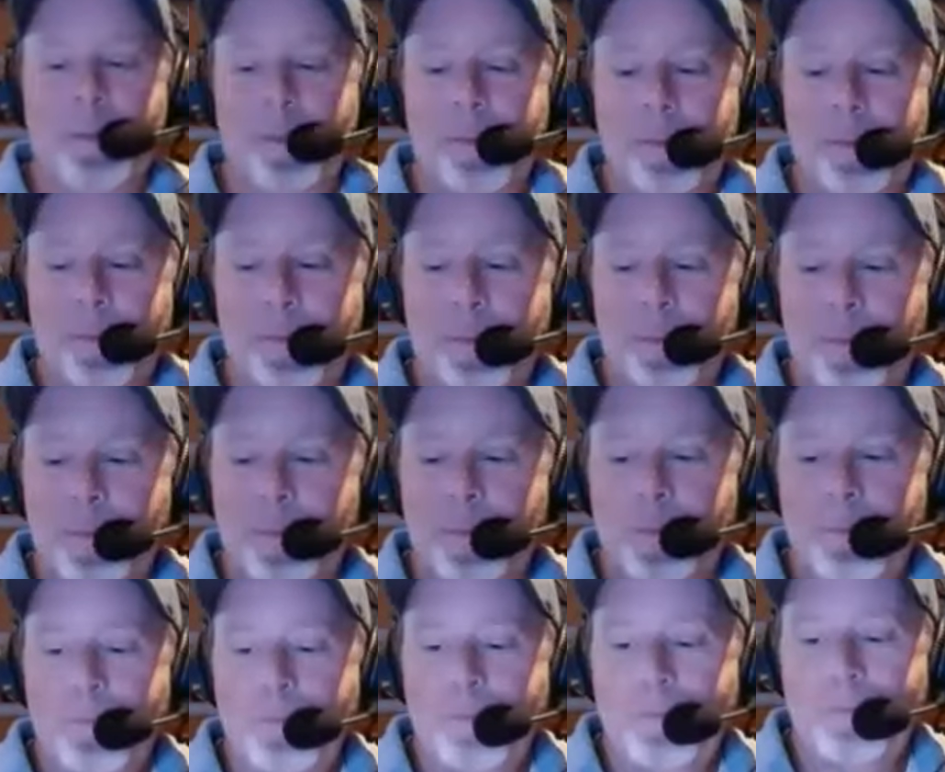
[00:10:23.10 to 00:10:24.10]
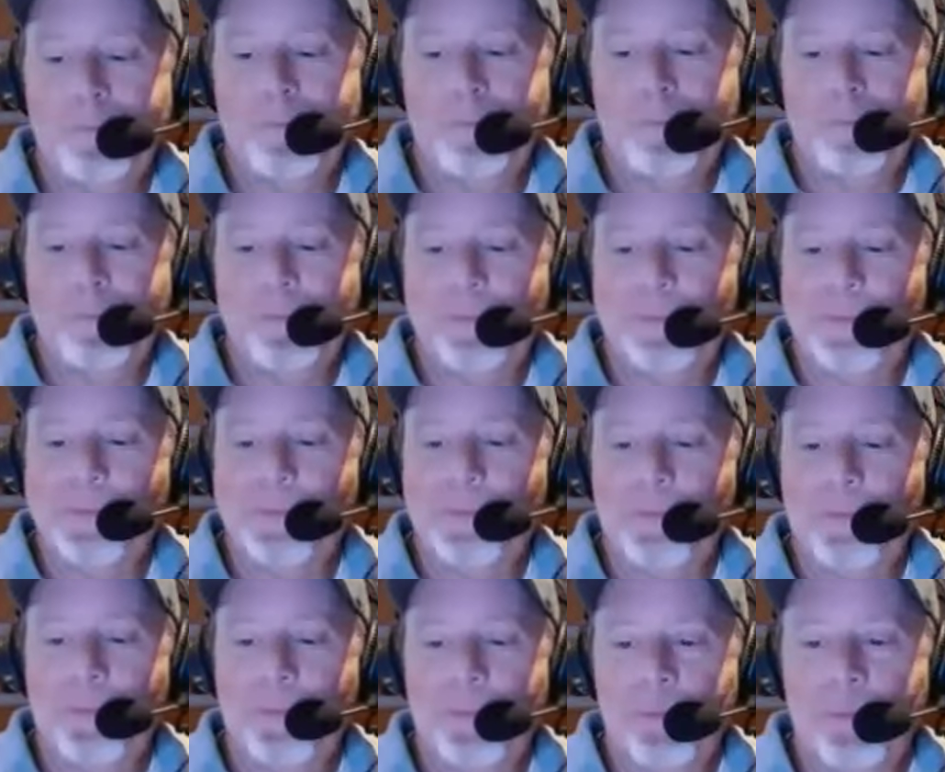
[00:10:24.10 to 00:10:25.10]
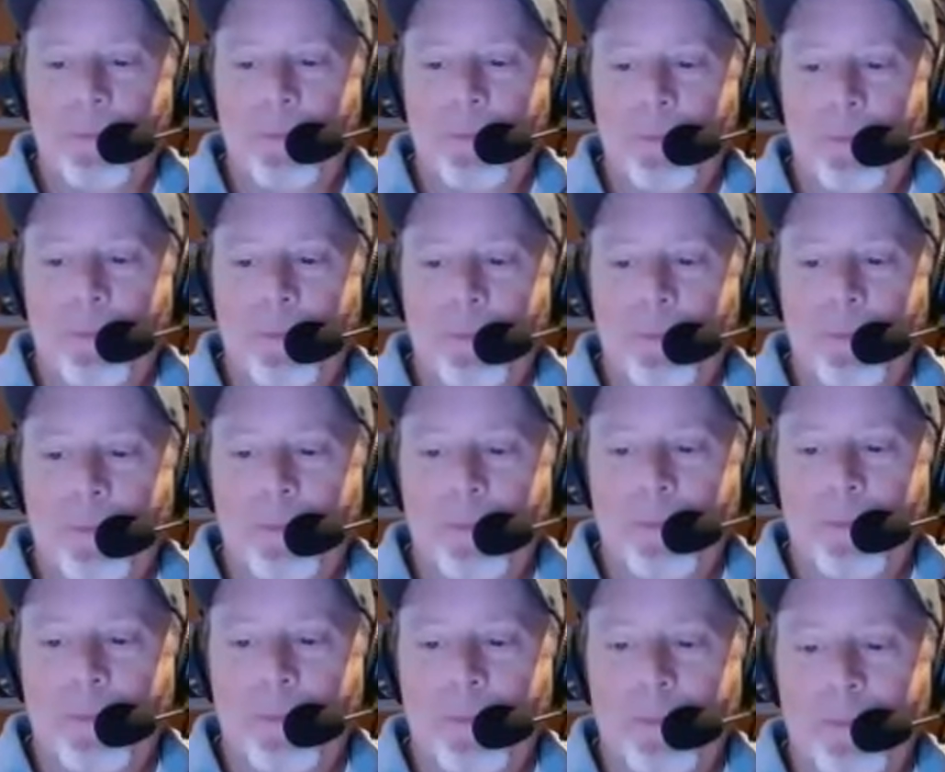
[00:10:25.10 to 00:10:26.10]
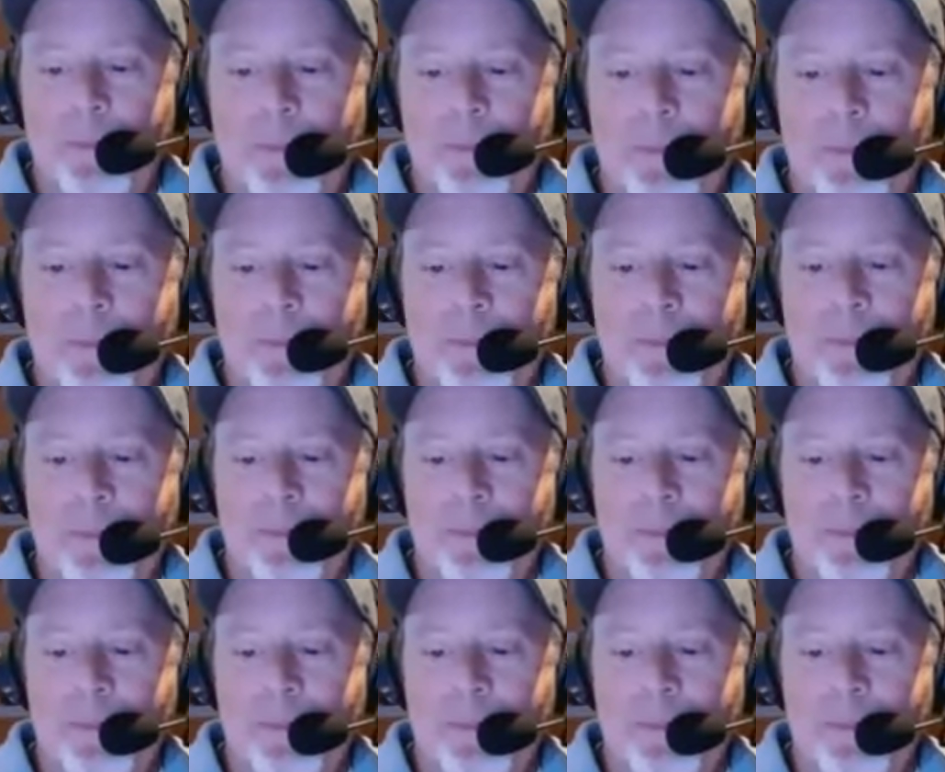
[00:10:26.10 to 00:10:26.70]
(silent)